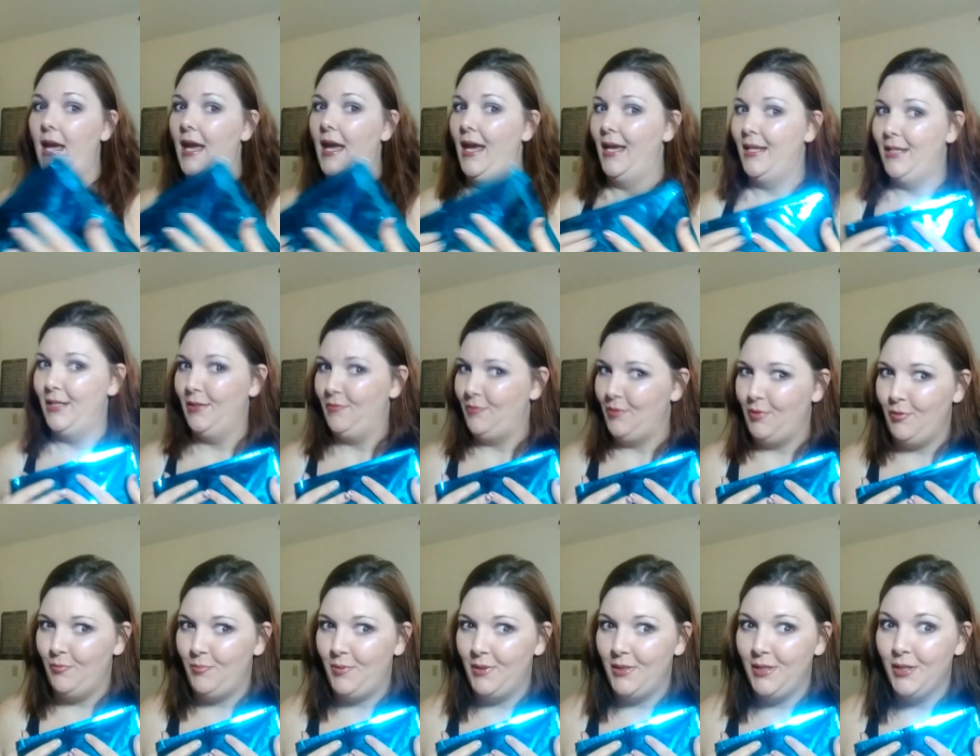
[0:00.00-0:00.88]
And if
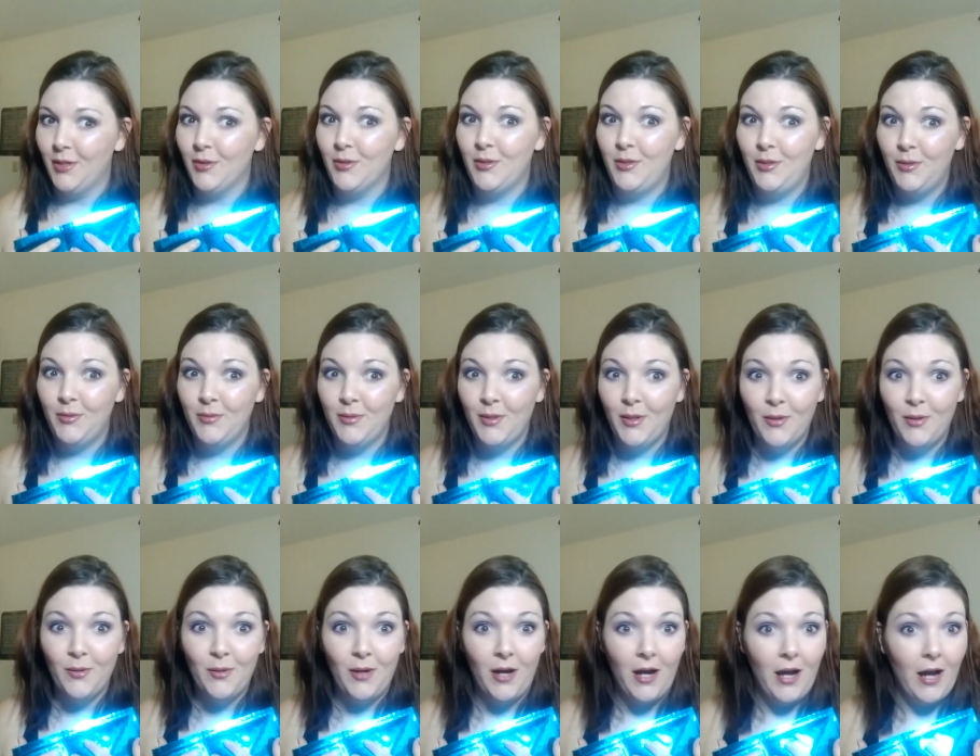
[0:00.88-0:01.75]
you've been here, you
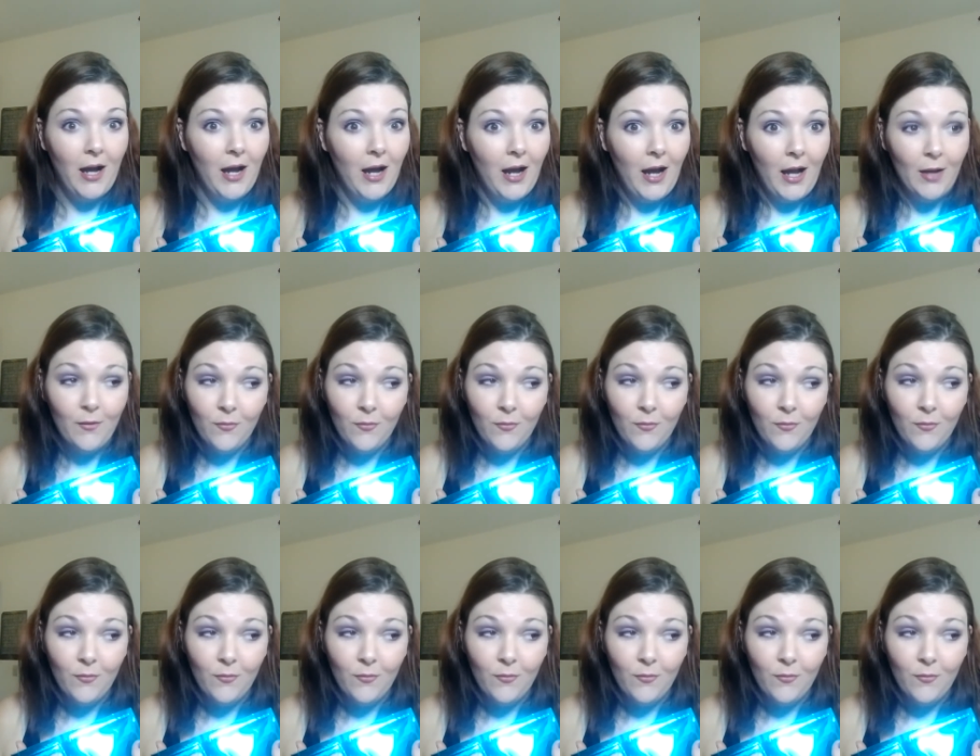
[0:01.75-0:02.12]
know I